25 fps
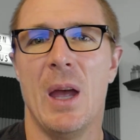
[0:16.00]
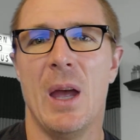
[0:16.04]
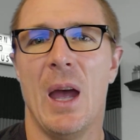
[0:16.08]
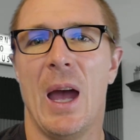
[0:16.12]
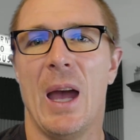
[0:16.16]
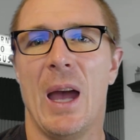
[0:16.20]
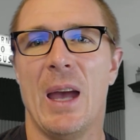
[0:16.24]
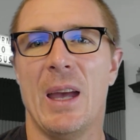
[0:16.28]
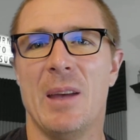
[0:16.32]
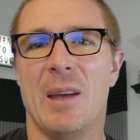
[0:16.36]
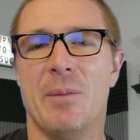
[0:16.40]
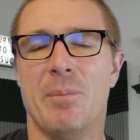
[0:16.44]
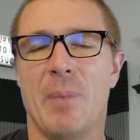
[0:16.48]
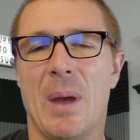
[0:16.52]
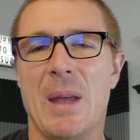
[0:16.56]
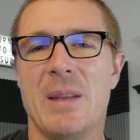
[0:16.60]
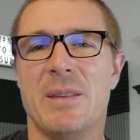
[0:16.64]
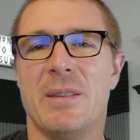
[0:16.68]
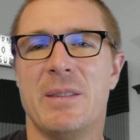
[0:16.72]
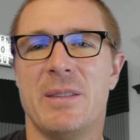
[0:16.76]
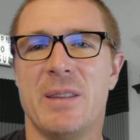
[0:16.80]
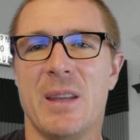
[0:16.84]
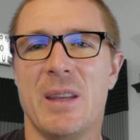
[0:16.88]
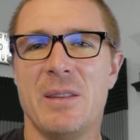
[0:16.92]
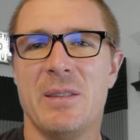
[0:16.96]
it
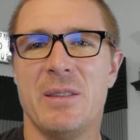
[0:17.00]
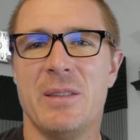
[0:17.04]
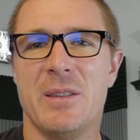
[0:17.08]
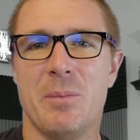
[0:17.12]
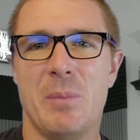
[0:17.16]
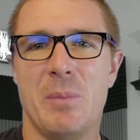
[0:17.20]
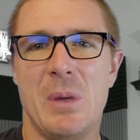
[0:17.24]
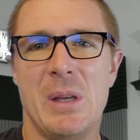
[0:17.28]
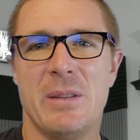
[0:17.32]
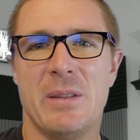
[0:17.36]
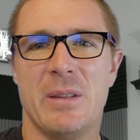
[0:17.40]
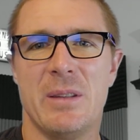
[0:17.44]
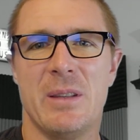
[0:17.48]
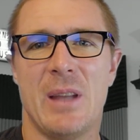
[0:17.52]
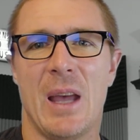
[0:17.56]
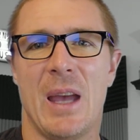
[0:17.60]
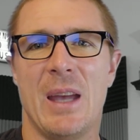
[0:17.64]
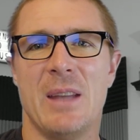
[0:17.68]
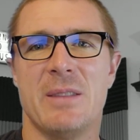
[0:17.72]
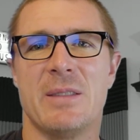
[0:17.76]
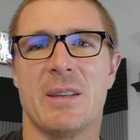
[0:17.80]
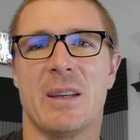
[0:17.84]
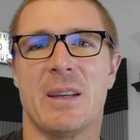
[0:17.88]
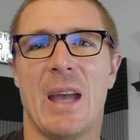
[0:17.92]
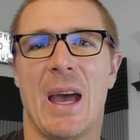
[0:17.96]
made sense to me
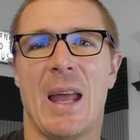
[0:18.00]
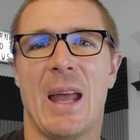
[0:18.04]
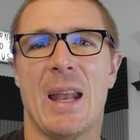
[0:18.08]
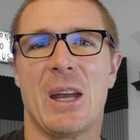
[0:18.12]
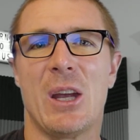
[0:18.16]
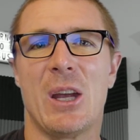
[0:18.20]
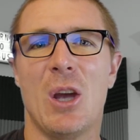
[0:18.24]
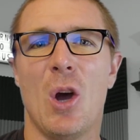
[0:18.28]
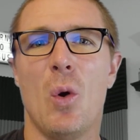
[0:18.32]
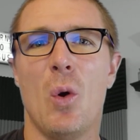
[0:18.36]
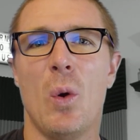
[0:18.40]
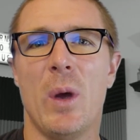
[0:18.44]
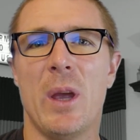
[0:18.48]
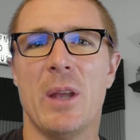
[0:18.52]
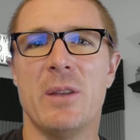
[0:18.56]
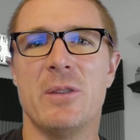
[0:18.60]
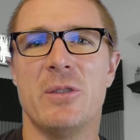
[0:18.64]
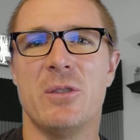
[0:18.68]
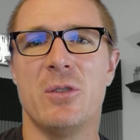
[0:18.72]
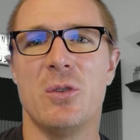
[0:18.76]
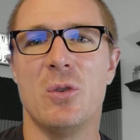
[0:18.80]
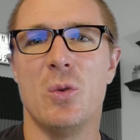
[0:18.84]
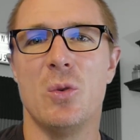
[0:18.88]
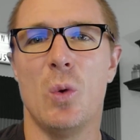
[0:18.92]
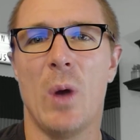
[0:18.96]
today to kind of go
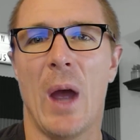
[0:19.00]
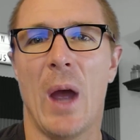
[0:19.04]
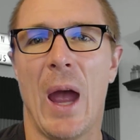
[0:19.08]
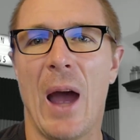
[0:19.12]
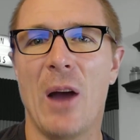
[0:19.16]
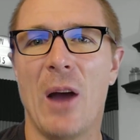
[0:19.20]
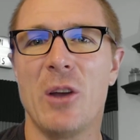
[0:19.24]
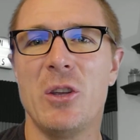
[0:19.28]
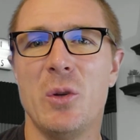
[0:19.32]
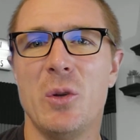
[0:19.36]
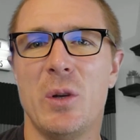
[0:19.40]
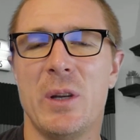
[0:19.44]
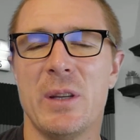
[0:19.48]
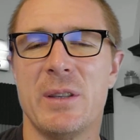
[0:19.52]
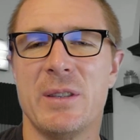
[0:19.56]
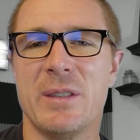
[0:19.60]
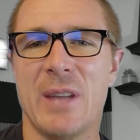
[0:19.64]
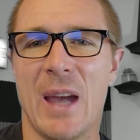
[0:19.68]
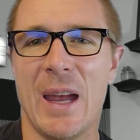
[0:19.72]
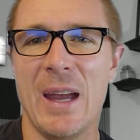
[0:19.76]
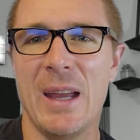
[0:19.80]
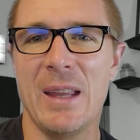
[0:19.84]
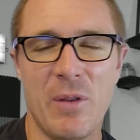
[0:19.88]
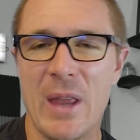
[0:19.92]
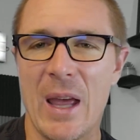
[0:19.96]
into how you could
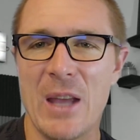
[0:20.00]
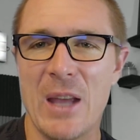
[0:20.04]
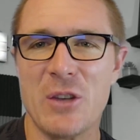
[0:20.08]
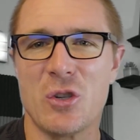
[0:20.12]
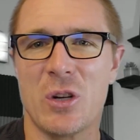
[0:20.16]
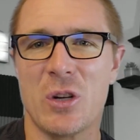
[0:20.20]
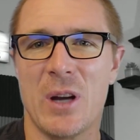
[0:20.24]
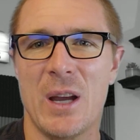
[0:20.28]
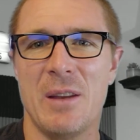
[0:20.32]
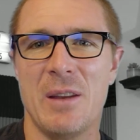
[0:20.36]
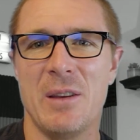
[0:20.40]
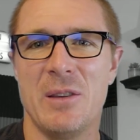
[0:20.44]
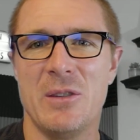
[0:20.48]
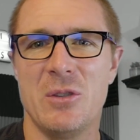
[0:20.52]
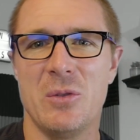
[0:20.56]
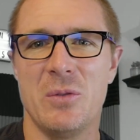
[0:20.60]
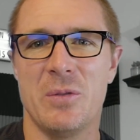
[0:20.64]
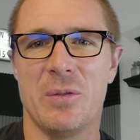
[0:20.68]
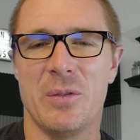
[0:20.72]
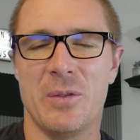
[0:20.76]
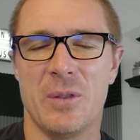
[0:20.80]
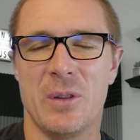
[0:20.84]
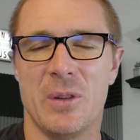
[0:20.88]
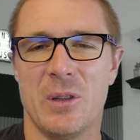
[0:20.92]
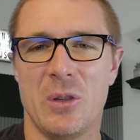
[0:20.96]
take that trade you,
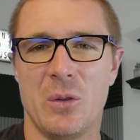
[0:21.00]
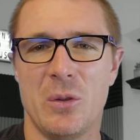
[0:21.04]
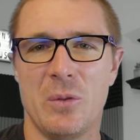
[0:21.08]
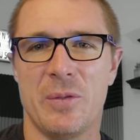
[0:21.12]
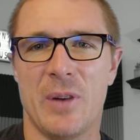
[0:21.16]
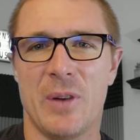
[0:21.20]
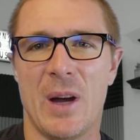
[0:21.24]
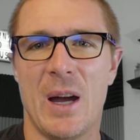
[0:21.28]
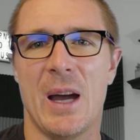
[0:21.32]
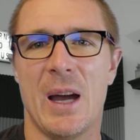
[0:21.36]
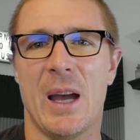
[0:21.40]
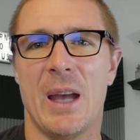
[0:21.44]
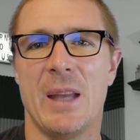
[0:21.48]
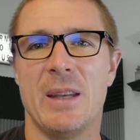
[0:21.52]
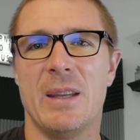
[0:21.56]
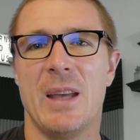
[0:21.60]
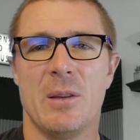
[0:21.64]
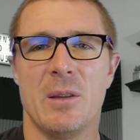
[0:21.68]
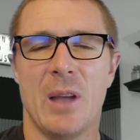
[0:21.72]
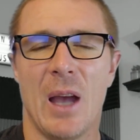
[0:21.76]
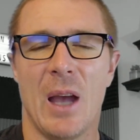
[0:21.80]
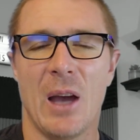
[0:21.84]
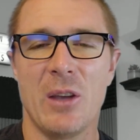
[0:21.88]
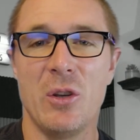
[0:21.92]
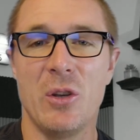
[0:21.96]
you find,
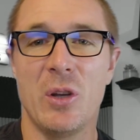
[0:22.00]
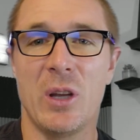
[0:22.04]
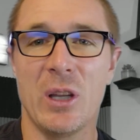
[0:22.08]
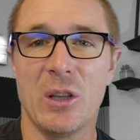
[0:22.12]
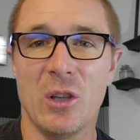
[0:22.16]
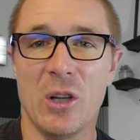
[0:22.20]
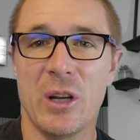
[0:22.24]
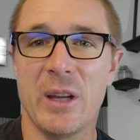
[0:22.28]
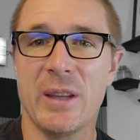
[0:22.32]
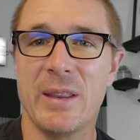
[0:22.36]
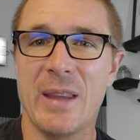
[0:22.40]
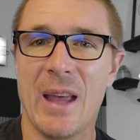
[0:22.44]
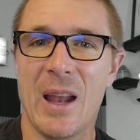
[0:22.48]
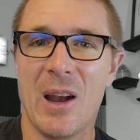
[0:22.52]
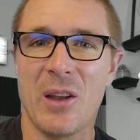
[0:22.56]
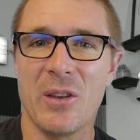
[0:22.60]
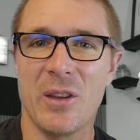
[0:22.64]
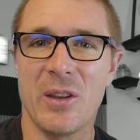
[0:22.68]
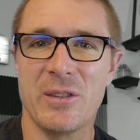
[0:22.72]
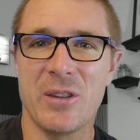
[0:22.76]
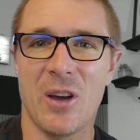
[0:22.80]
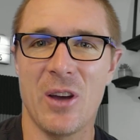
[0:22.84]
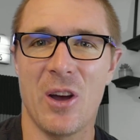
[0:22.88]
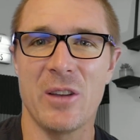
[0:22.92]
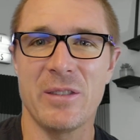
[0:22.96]
how you could look at that
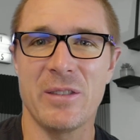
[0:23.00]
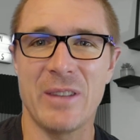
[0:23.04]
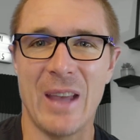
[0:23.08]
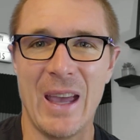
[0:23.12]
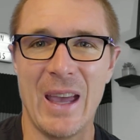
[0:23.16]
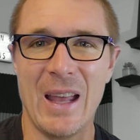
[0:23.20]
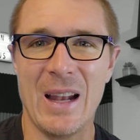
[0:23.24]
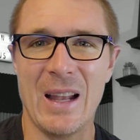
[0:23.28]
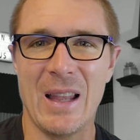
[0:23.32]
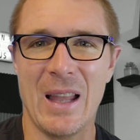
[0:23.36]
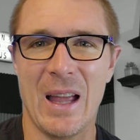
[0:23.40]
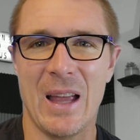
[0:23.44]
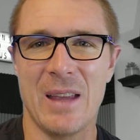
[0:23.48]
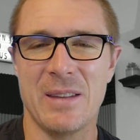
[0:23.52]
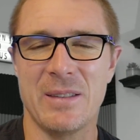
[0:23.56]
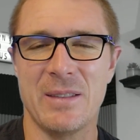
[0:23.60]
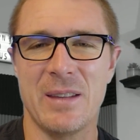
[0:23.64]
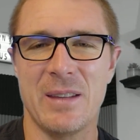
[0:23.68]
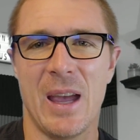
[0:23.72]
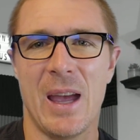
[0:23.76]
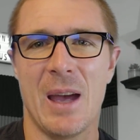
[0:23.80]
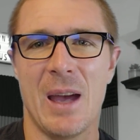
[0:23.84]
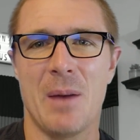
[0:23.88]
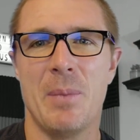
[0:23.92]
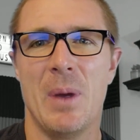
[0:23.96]
on the Toss Analyze
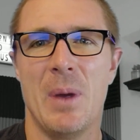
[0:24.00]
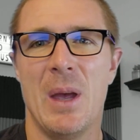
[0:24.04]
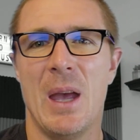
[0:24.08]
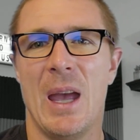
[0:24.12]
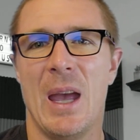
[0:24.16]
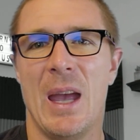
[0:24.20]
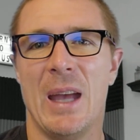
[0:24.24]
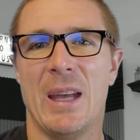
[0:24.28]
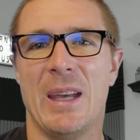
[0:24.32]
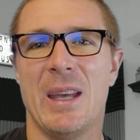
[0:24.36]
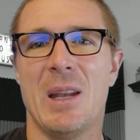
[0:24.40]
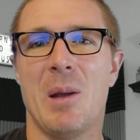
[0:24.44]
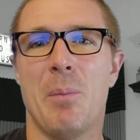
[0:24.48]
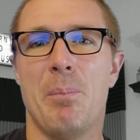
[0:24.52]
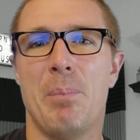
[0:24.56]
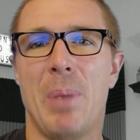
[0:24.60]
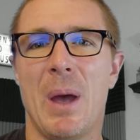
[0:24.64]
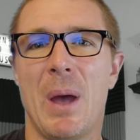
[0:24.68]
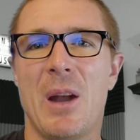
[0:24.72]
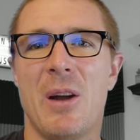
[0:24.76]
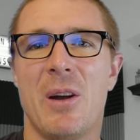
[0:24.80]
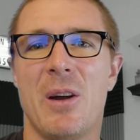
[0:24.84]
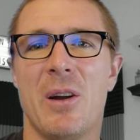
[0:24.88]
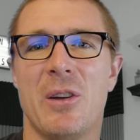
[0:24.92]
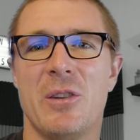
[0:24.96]
tab and get a
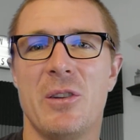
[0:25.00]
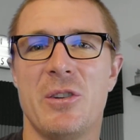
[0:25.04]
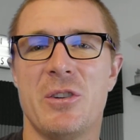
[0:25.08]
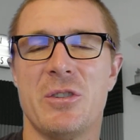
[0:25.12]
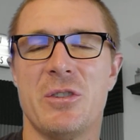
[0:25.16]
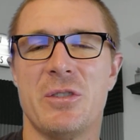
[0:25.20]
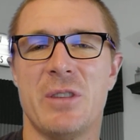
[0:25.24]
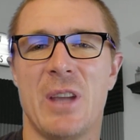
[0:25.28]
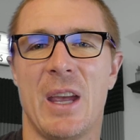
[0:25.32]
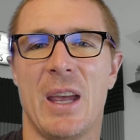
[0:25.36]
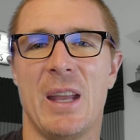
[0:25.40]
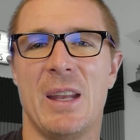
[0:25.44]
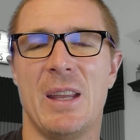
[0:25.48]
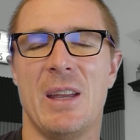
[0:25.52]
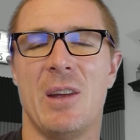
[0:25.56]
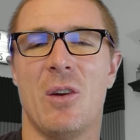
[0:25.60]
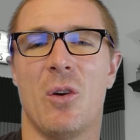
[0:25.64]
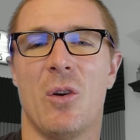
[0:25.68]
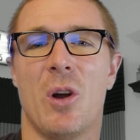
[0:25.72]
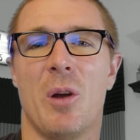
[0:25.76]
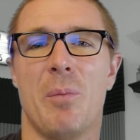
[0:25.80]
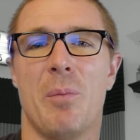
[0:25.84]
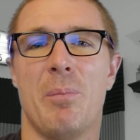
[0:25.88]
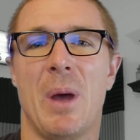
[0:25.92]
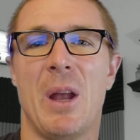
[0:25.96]
better
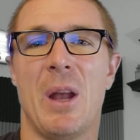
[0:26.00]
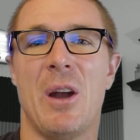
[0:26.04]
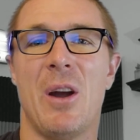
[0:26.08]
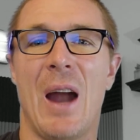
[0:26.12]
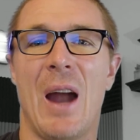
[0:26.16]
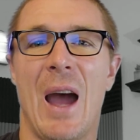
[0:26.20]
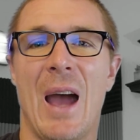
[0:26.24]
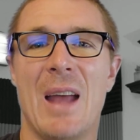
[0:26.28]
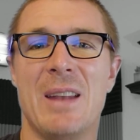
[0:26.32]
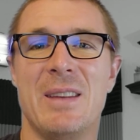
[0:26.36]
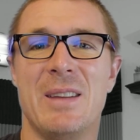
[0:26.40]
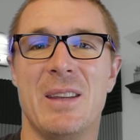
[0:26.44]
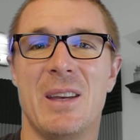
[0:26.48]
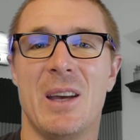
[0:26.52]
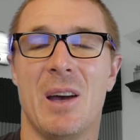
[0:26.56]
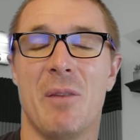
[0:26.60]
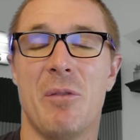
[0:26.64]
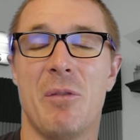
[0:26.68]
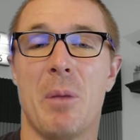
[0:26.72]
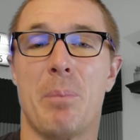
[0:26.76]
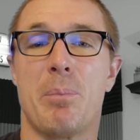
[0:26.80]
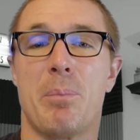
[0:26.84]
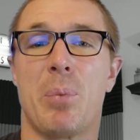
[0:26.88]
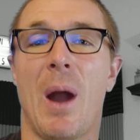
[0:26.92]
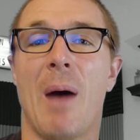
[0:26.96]
understanding or a better idea
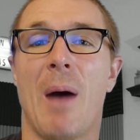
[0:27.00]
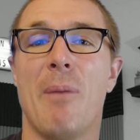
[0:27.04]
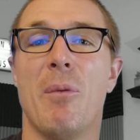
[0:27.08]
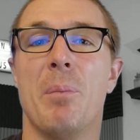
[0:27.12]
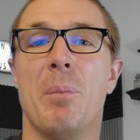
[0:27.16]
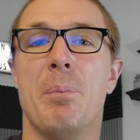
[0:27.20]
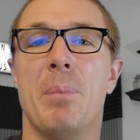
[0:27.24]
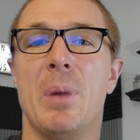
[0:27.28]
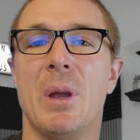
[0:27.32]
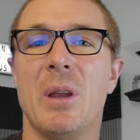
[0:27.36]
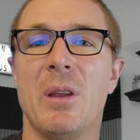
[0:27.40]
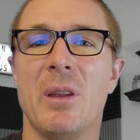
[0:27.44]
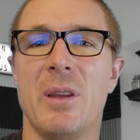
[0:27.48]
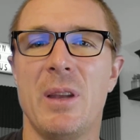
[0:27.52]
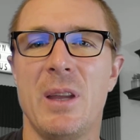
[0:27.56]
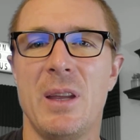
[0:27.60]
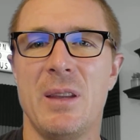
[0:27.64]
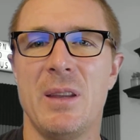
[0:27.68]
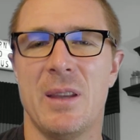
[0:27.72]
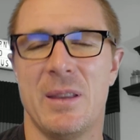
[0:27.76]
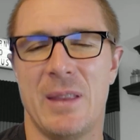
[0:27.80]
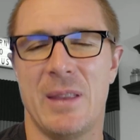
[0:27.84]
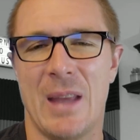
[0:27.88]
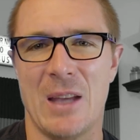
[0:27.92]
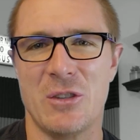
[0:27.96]
of the
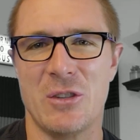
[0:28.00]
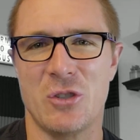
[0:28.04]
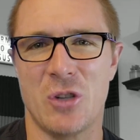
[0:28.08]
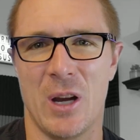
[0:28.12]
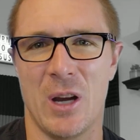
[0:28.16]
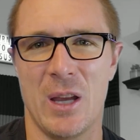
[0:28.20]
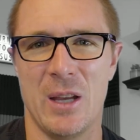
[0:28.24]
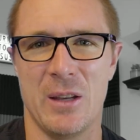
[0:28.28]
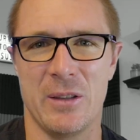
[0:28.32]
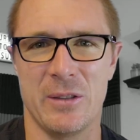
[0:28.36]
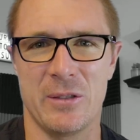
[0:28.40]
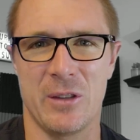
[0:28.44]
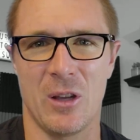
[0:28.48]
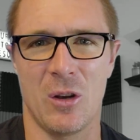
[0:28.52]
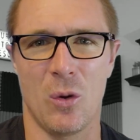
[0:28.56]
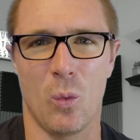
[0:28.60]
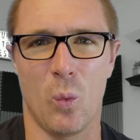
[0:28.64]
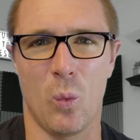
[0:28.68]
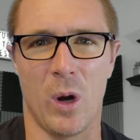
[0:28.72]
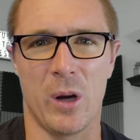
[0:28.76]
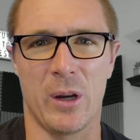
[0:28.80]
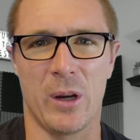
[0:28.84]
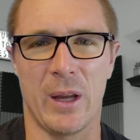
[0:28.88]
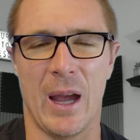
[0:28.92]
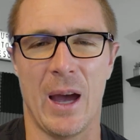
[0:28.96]
probability that that trade is going to
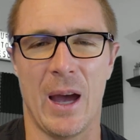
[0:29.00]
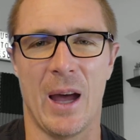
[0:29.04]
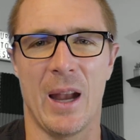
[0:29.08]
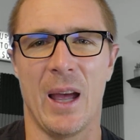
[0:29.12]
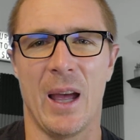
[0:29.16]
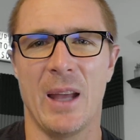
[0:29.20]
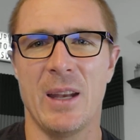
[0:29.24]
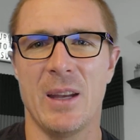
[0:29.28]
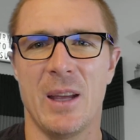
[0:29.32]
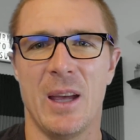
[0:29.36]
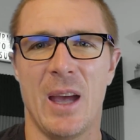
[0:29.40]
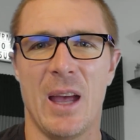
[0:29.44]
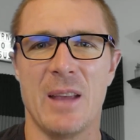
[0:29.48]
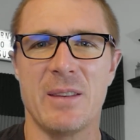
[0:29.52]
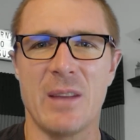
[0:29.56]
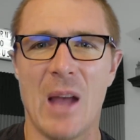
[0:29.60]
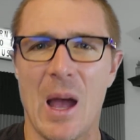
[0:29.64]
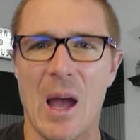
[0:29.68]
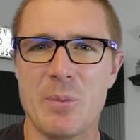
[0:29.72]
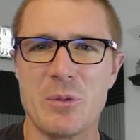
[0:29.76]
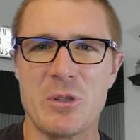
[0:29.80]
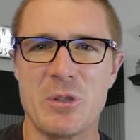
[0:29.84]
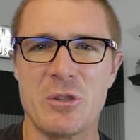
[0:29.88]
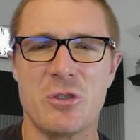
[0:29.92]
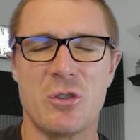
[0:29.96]
work out. And as
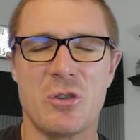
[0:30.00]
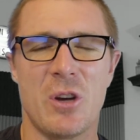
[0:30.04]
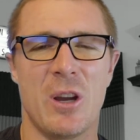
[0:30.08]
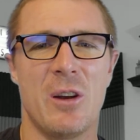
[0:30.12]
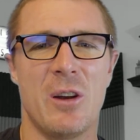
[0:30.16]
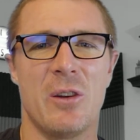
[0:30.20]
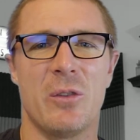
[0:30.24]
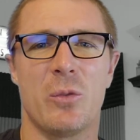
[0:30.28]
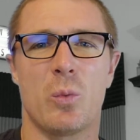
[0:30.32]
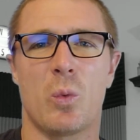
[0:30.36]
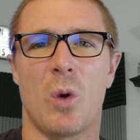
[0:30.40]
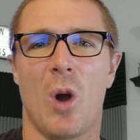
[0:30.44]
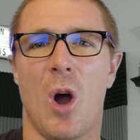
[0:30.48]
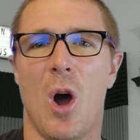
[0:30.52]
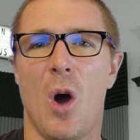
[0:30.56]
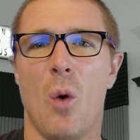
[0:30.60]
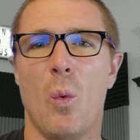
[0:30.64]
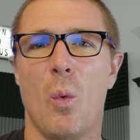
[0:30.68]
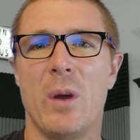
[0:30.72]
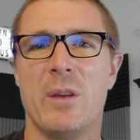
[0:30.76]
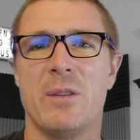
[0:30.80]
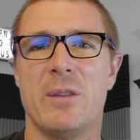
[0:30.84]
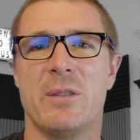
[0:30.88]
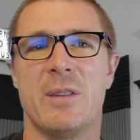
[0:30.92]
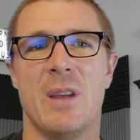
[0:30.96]
options traders, we're
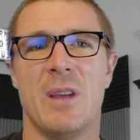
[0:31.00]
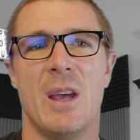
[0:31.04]
always